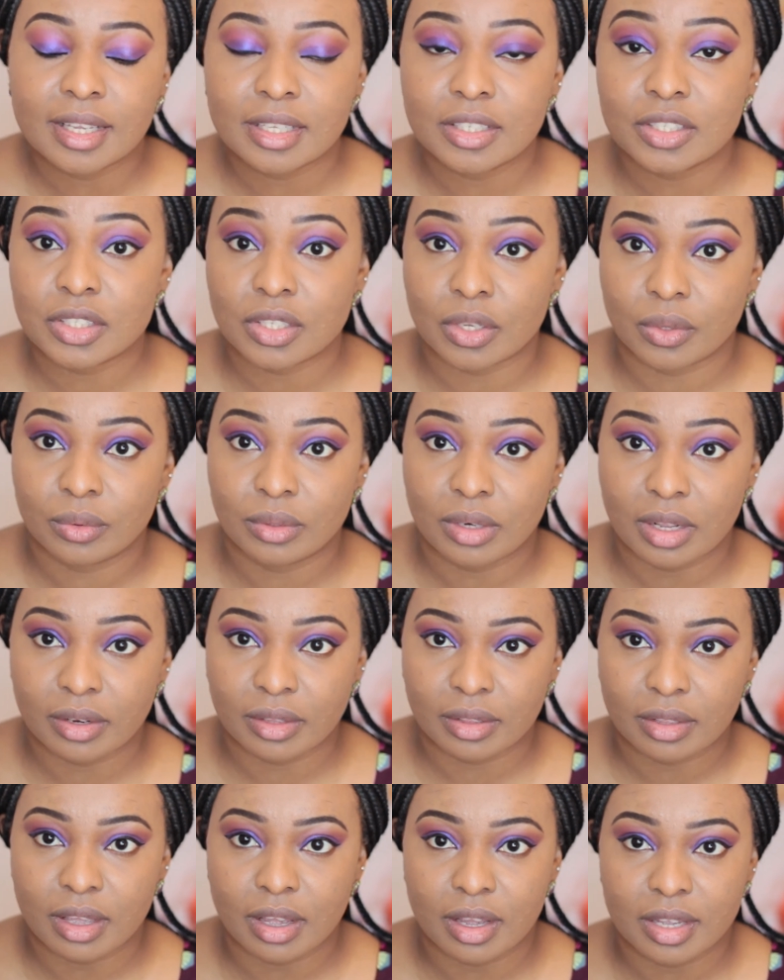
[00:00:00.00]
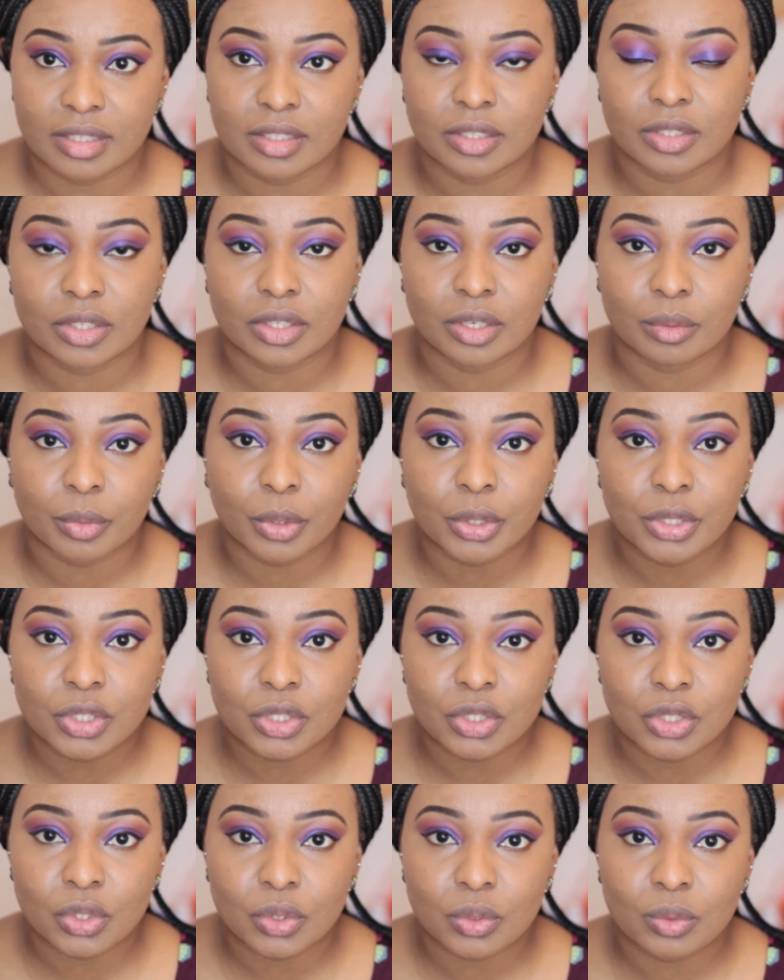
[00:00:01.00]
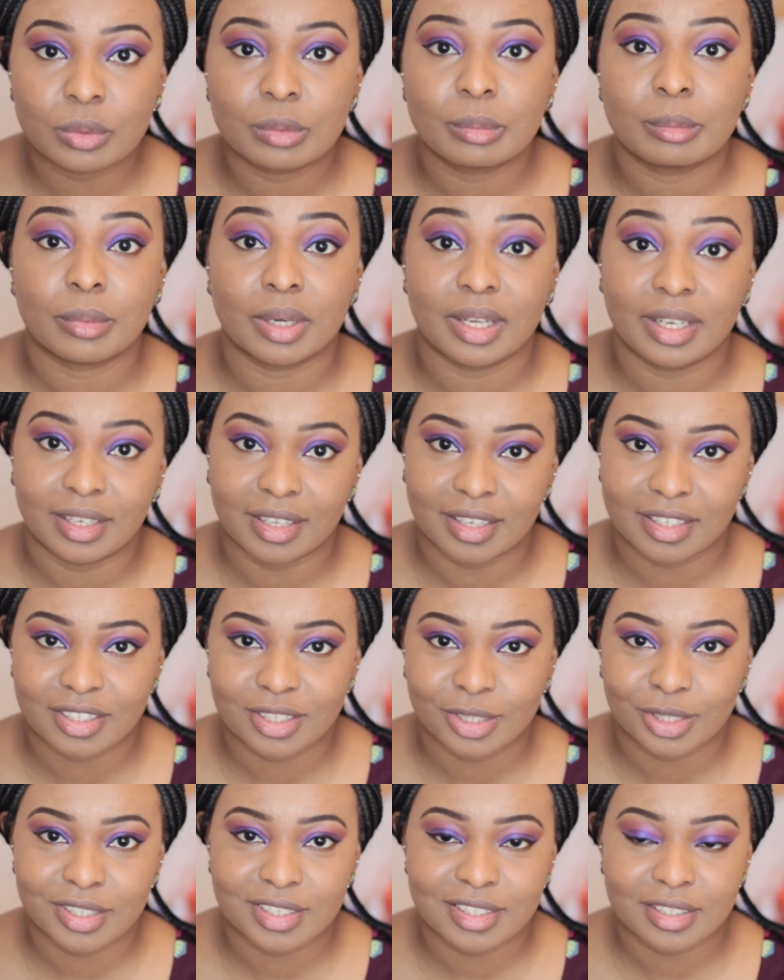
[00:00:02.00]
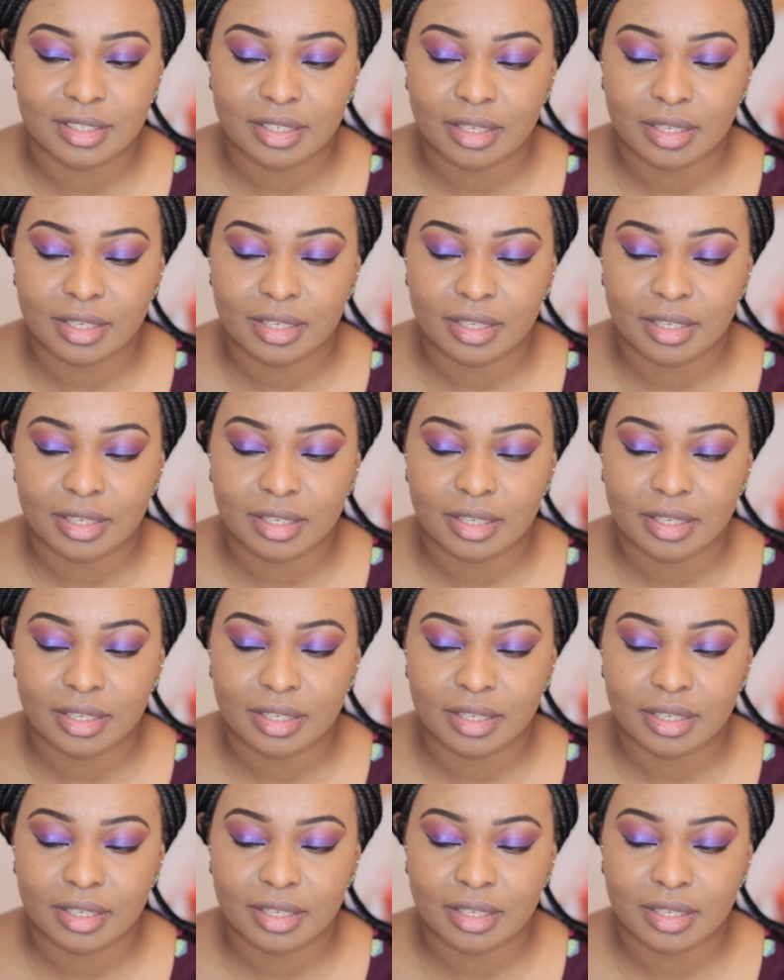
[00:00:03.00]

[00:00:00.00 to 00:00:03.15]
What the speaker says: So now that the eyes are done, I'm going to do my lashes.